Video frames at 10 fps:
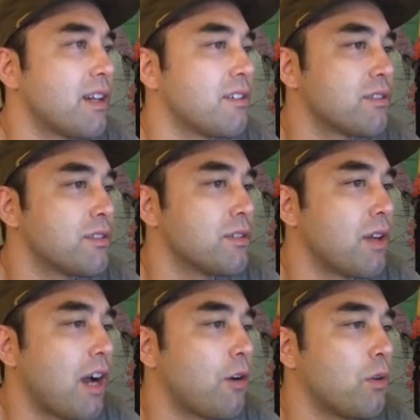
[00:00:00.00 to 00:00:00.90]
out to
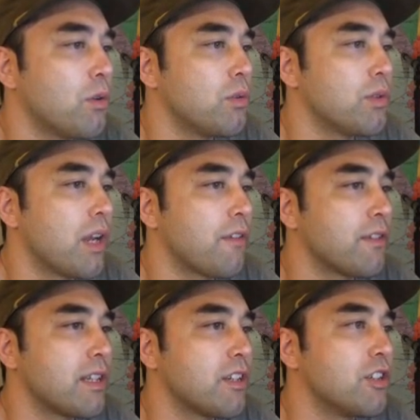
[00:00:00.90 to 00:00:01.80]
how old
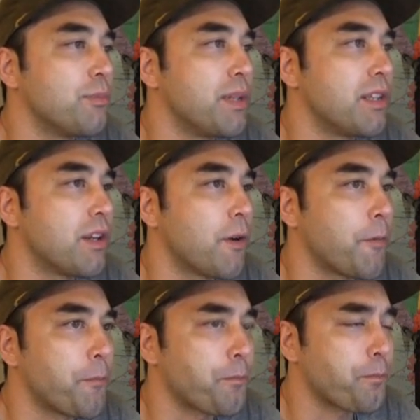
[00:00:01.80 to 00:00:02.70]
everything could be there.